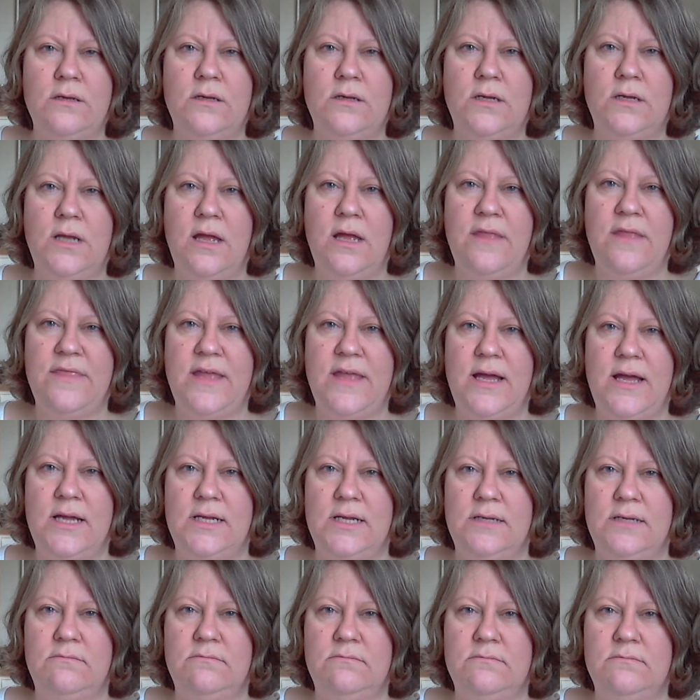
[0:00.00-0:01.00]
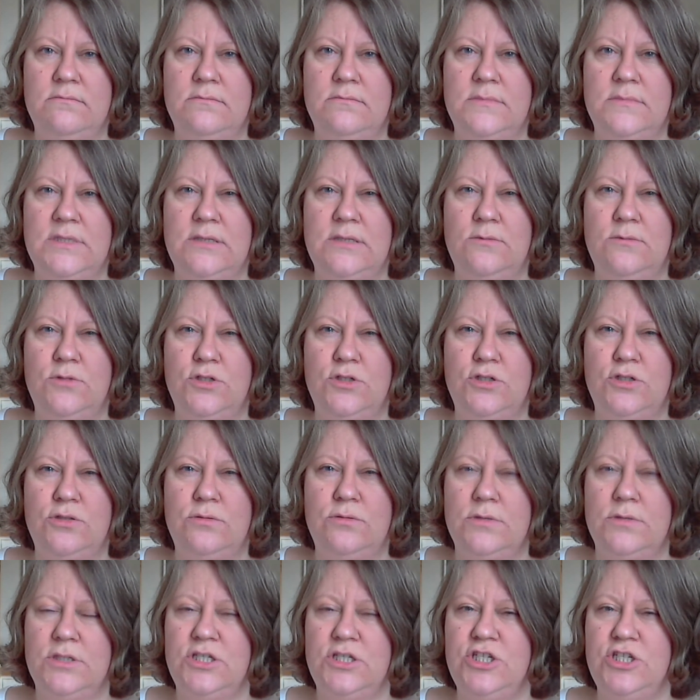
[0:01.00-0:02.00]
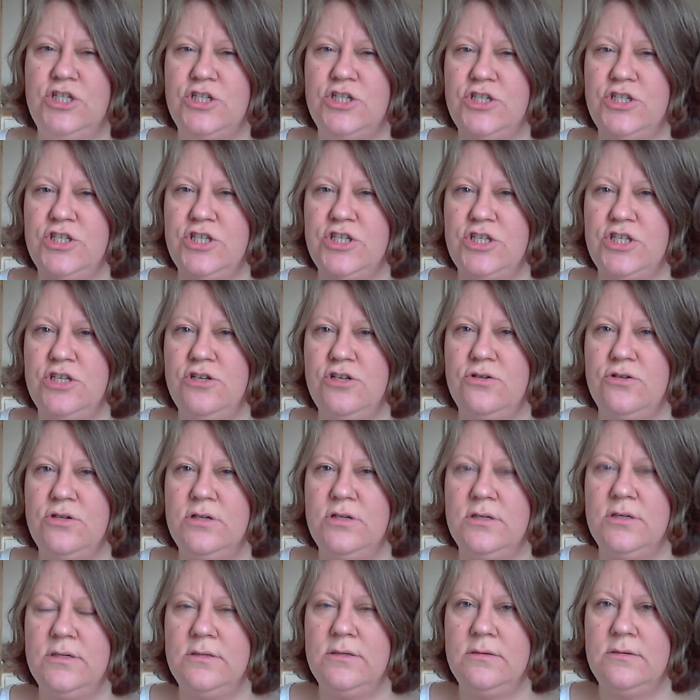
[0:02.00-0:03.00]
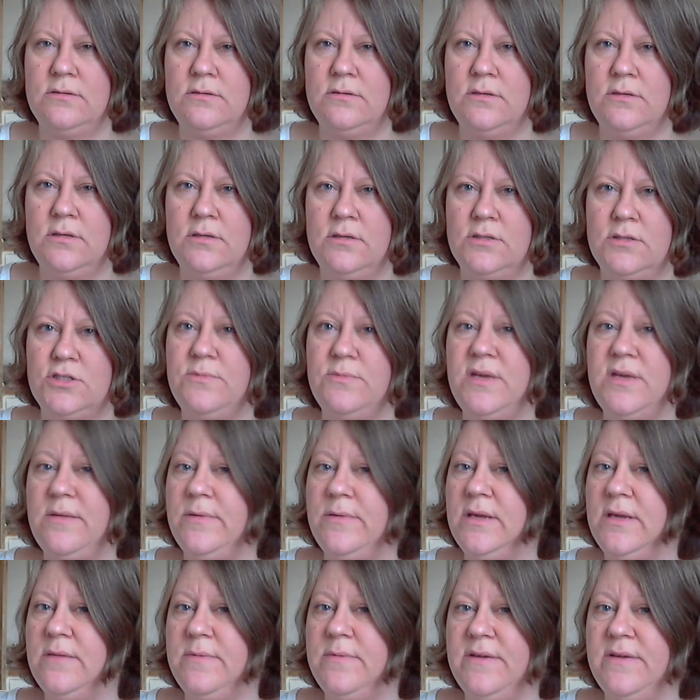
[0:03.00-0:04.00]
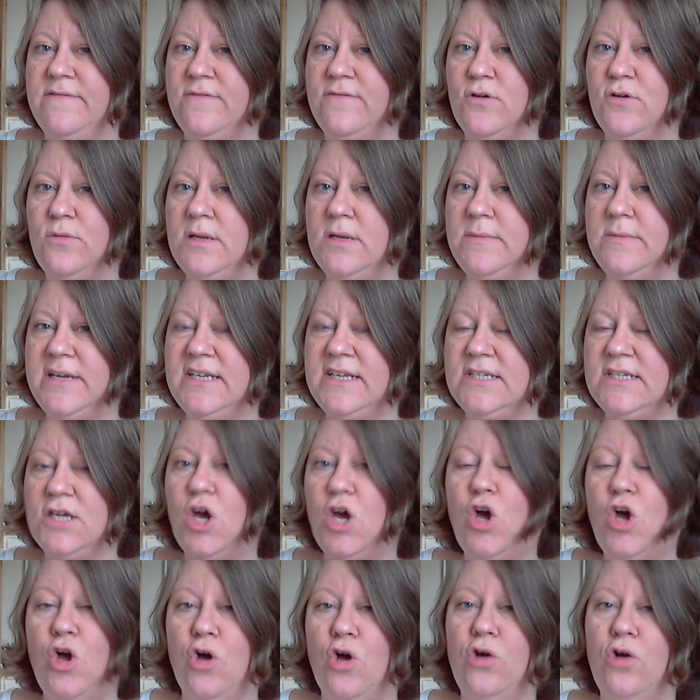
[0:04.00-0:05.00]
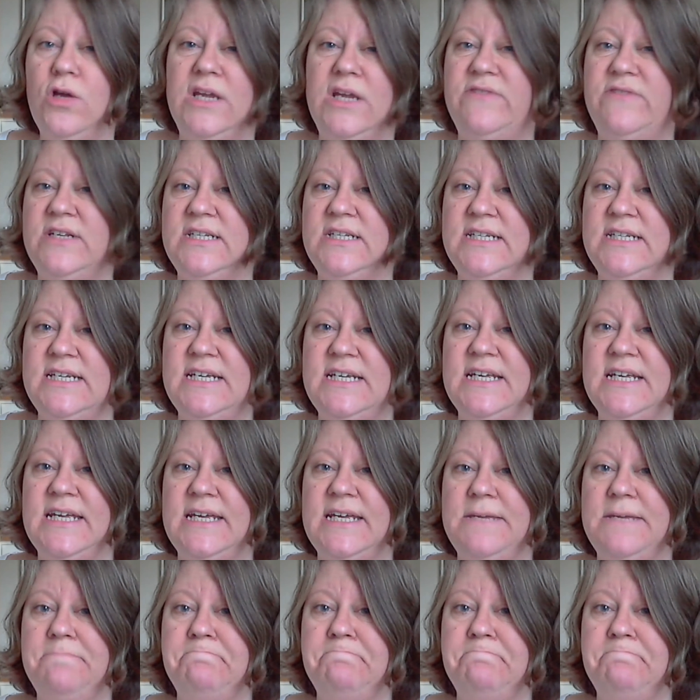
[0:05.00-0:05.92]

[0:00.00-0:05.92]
and that was just snug so maybe it'd be 4mm or even the DK.